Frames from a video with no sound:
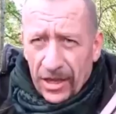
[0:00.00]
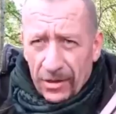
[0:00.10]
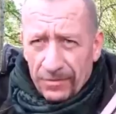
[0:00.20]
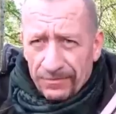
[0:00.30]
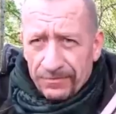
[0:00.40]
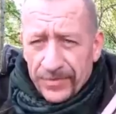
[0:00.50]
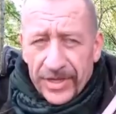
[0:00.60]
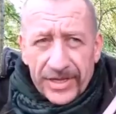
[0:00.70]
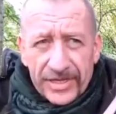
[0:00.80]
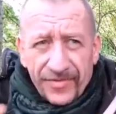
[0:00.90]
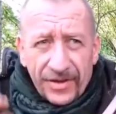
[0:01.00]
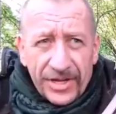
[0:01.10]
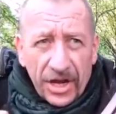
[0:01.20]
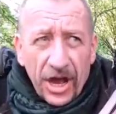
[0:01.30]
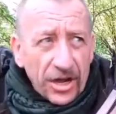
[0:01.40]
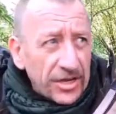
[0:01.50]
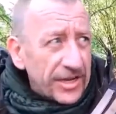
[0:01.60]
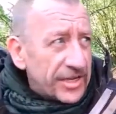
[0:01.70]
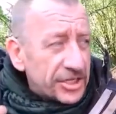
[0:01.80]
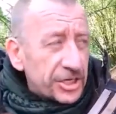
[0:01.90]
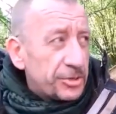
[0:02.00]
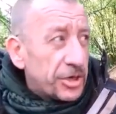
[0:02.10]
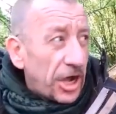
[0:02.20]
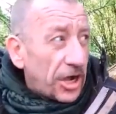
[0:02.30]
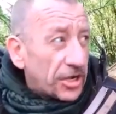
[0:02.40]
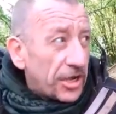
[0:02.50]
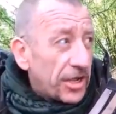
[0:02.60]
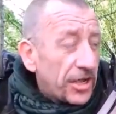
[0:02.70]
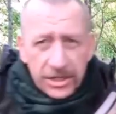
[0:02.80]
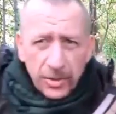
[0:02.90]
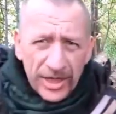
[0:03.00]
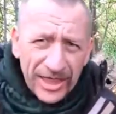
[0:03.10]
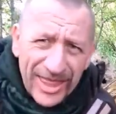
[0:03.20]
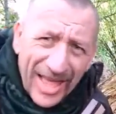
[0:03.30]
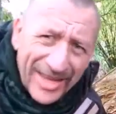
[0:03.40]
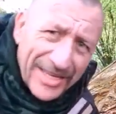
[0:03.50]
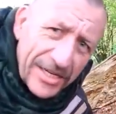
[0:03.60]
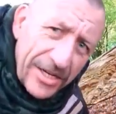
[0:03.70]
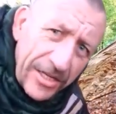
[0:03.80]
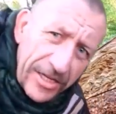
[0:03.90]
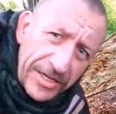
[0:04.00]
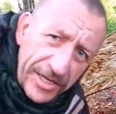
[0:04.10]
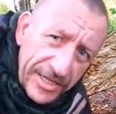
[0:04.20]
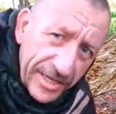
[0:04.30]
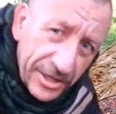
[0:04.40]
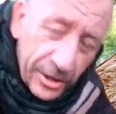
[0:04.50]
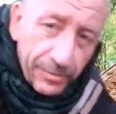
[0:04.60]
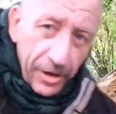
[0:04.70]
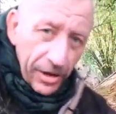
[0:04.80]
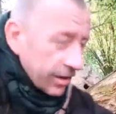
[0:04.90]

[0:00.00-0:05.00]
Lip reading: lot. It's very dark, too dark. So a light coloured system